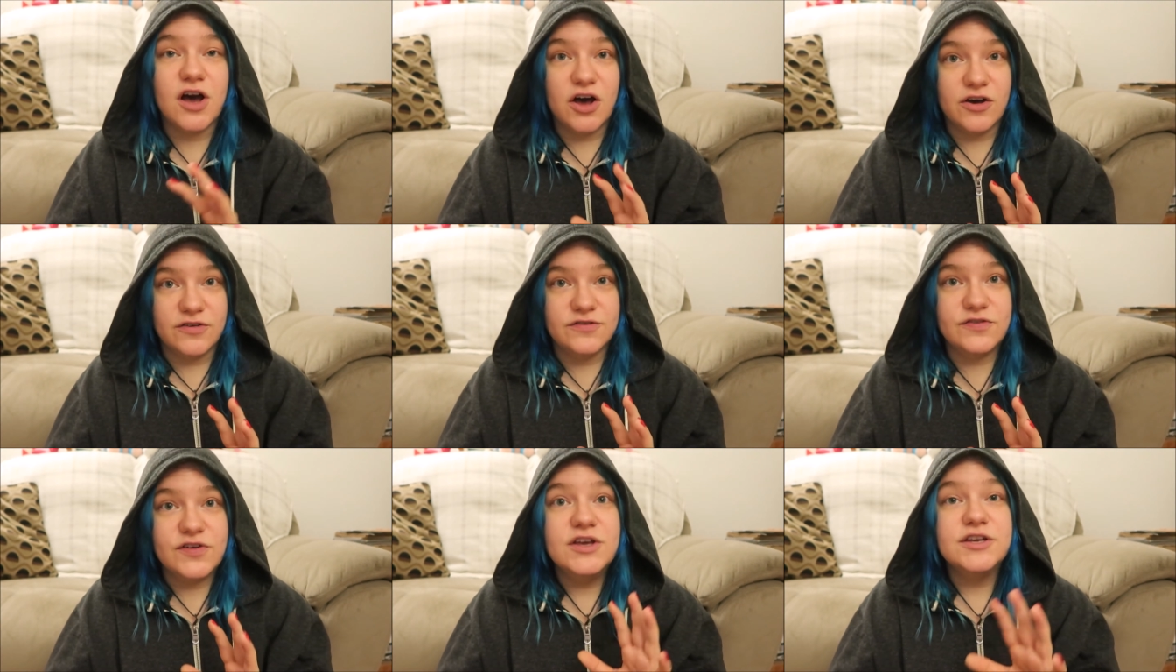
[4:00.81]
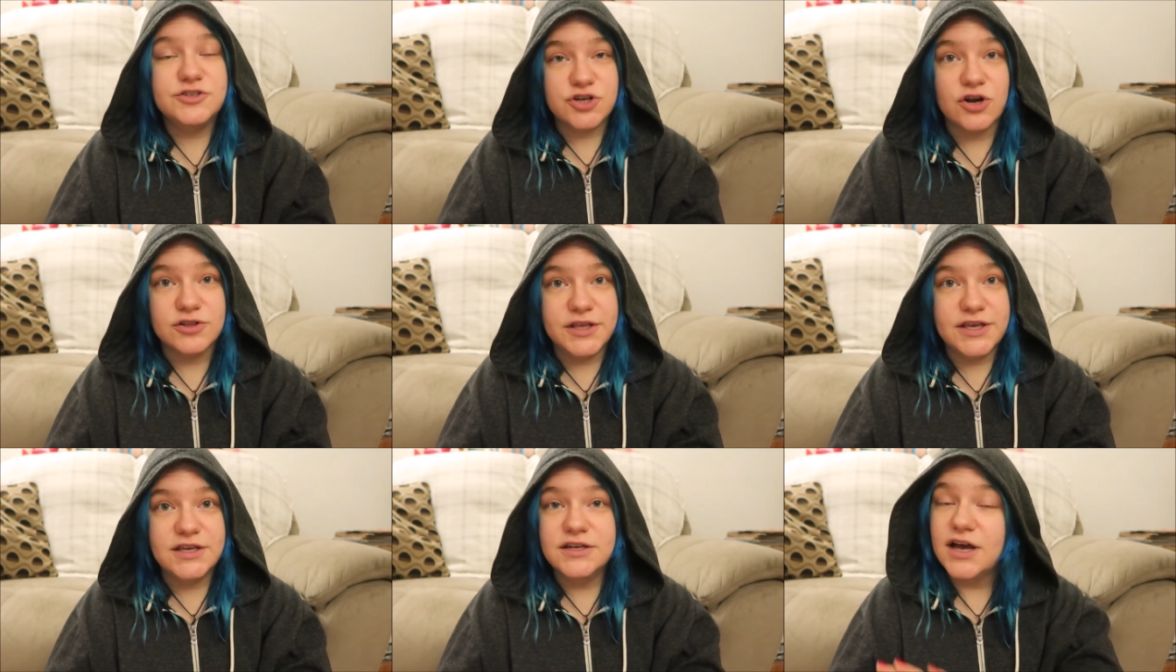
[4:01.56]
of
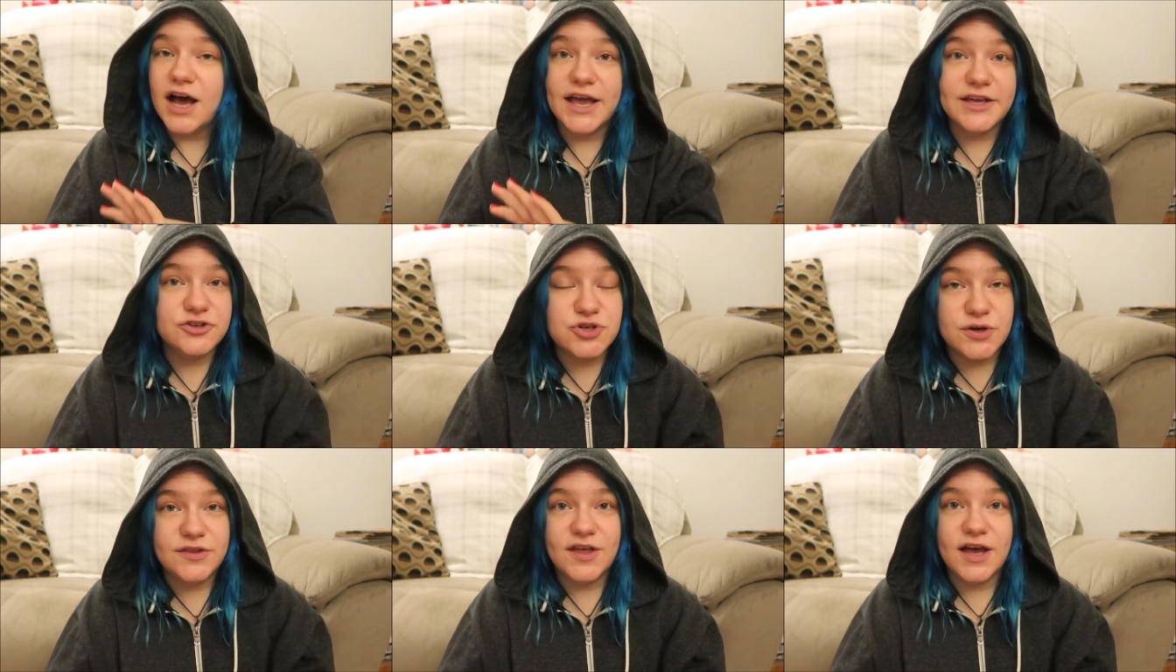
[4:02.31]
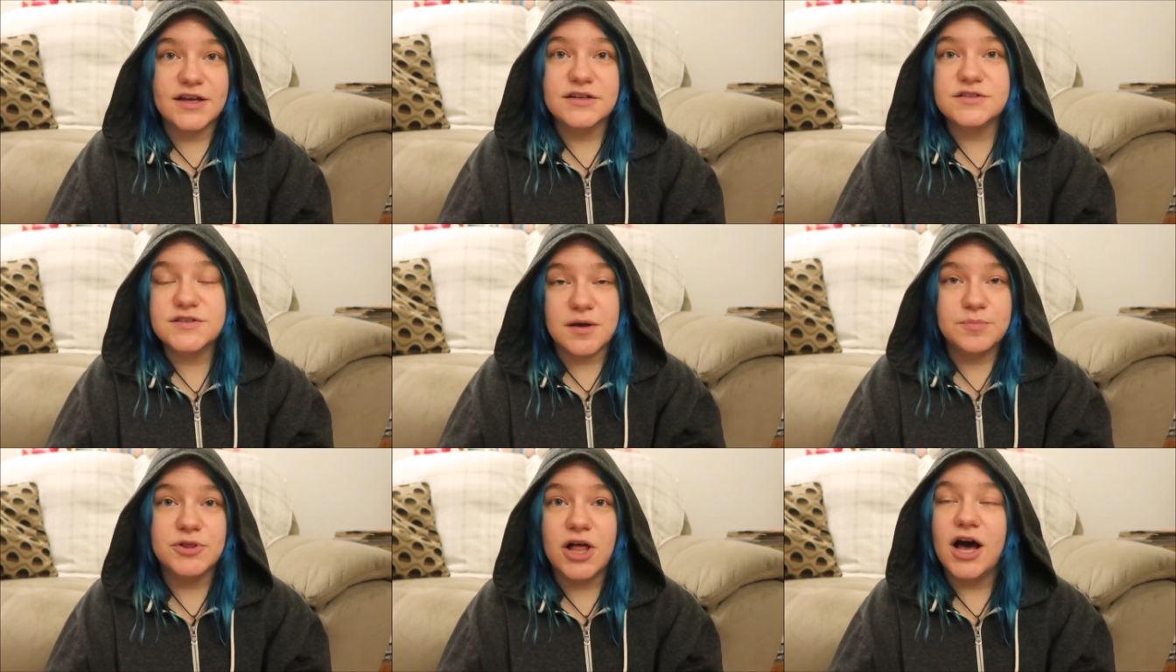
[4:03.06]
Darlene. I enjoyed that
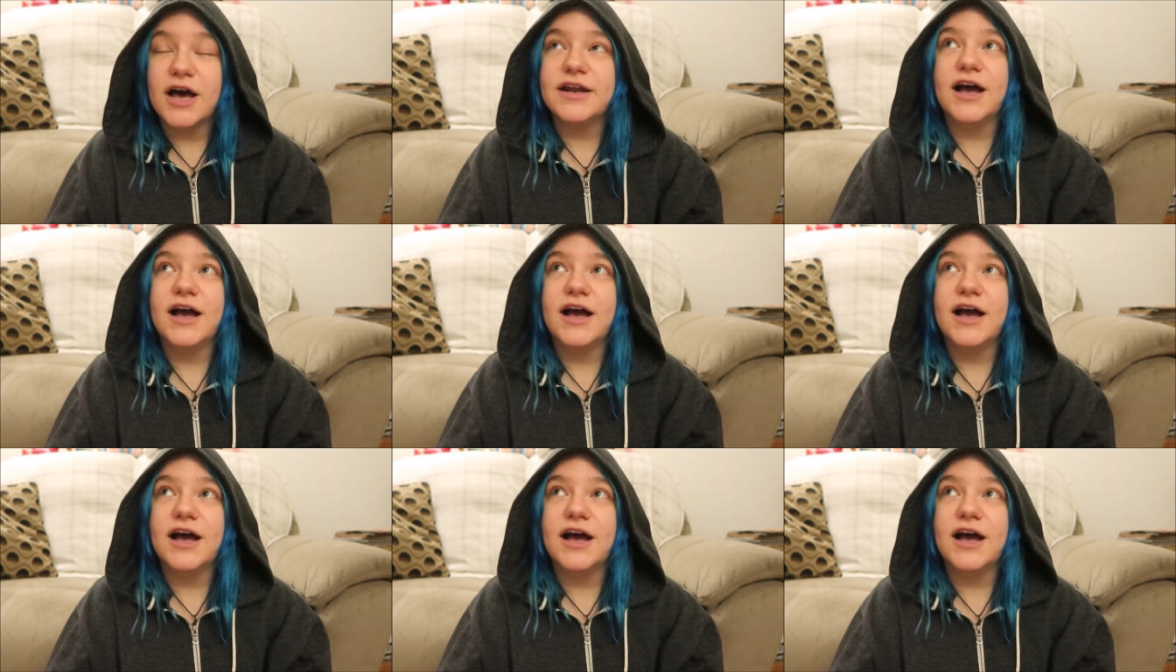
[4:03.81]
subplot.